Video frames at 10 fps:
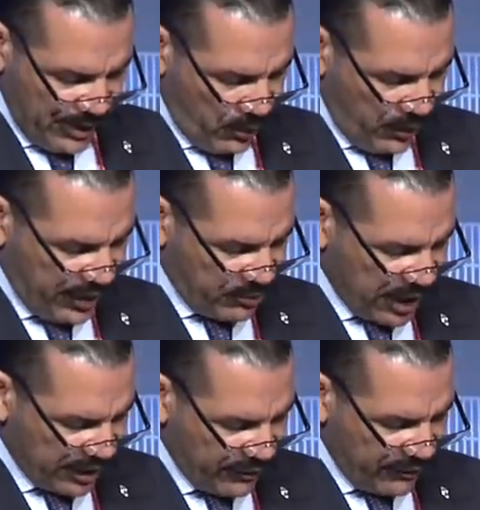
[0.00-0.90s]
with the
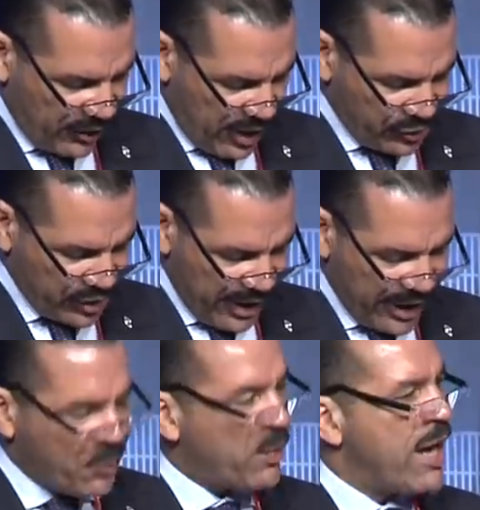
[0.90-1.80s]
objective of launching
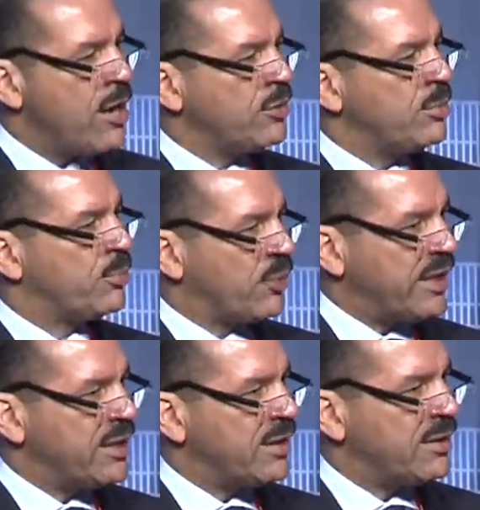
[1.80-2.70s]
a
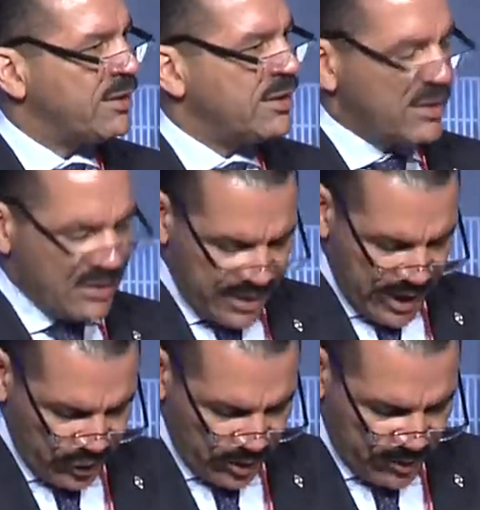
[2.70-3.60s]
groundbreaking
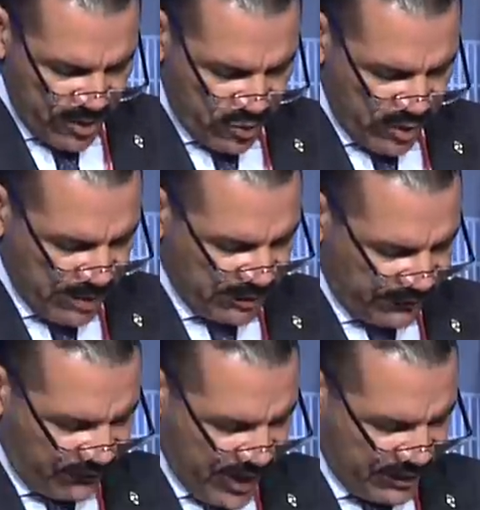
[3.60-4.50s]
10-year program to
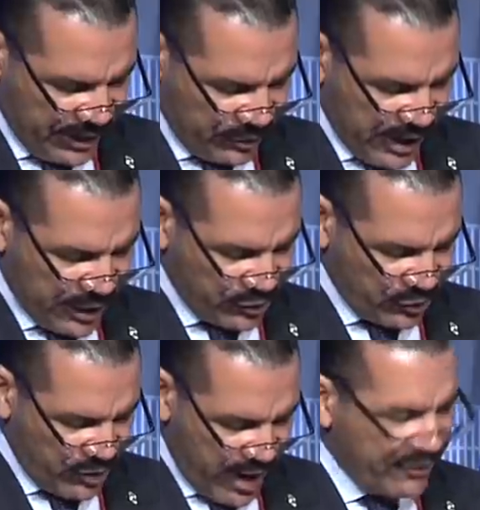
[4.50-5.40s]
fight the international
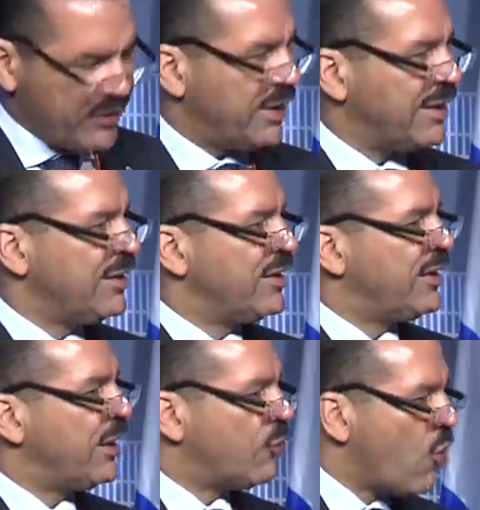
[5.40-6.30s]
trafficking
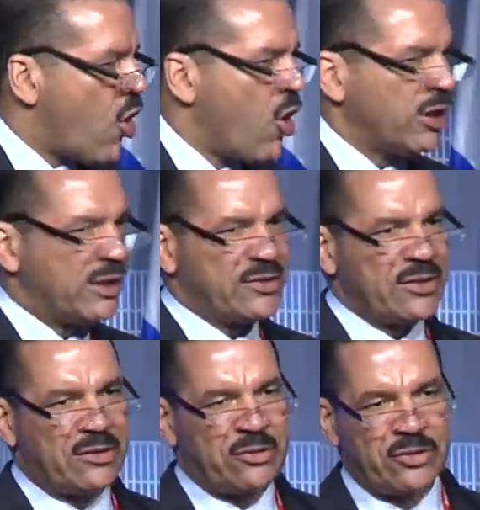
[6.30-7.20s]
in all
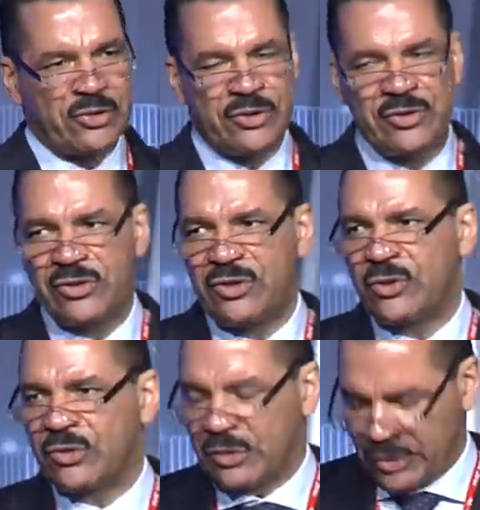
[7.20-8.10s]
illicit goods,
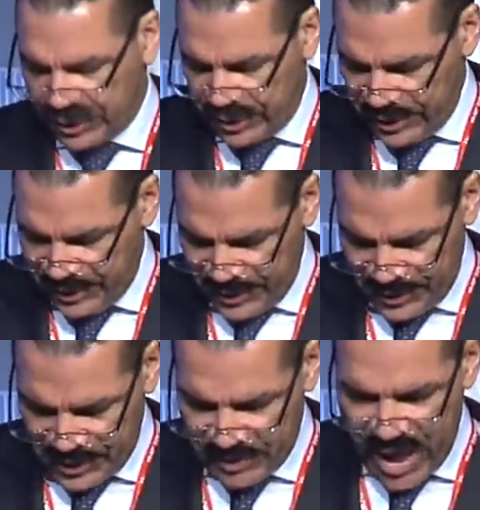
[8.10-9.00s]
to include
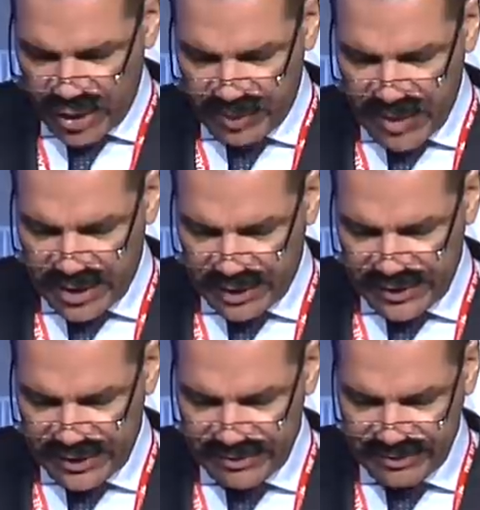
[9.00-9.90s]
tobacco
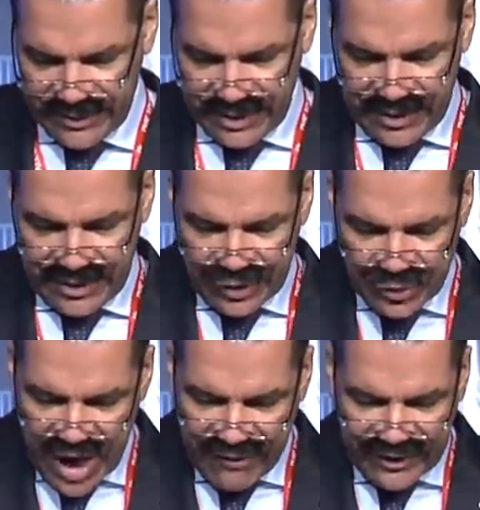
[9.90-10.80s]
products.
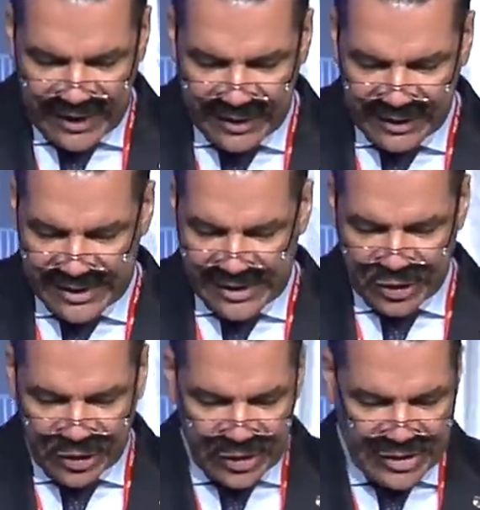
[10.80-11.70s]
Trafficking in
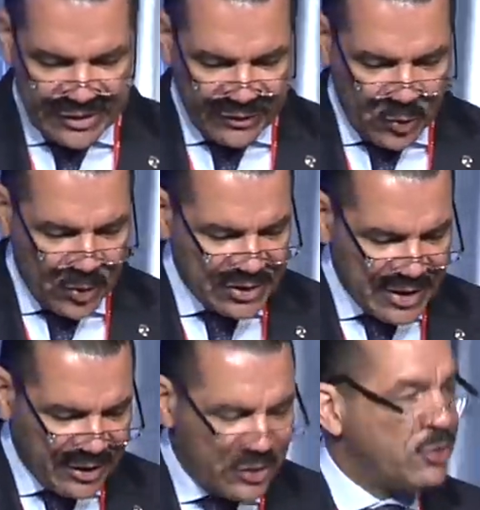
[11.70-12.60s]
illicit goods is, of course,
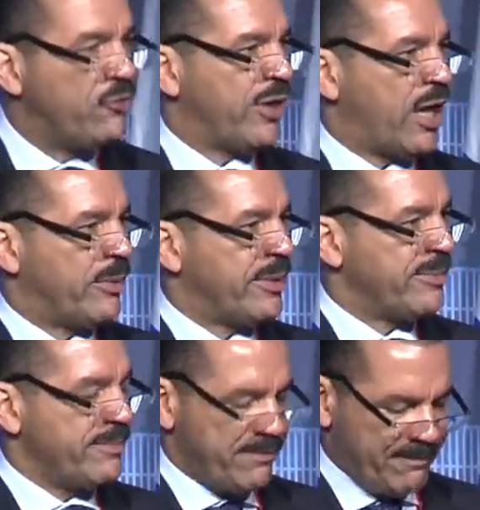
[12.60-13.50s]
not a new phenomenon,